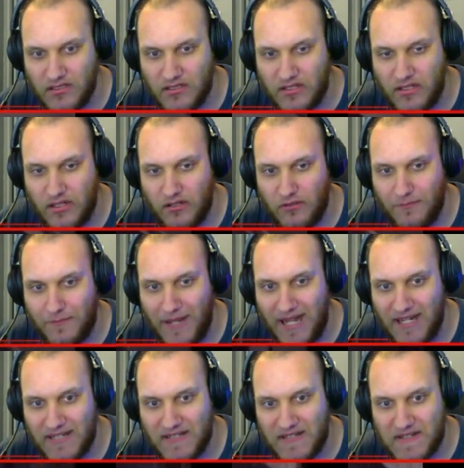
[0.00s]
You're going
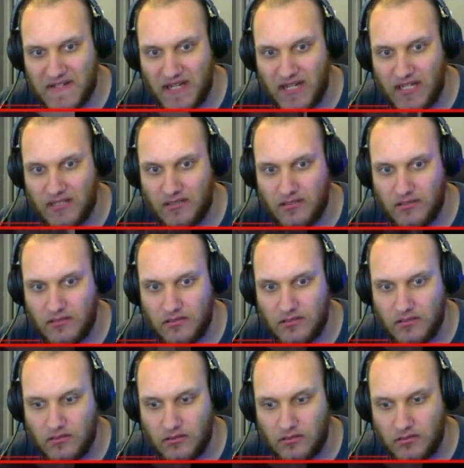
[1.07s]
back into sight.
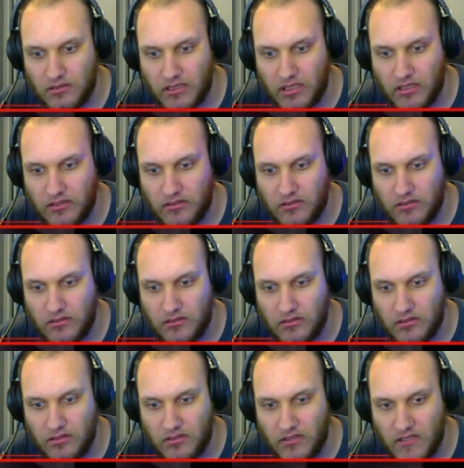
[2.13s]
Hold on.
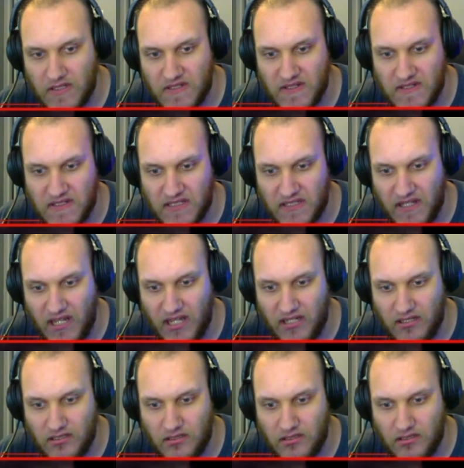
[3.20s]
Let's listen to that.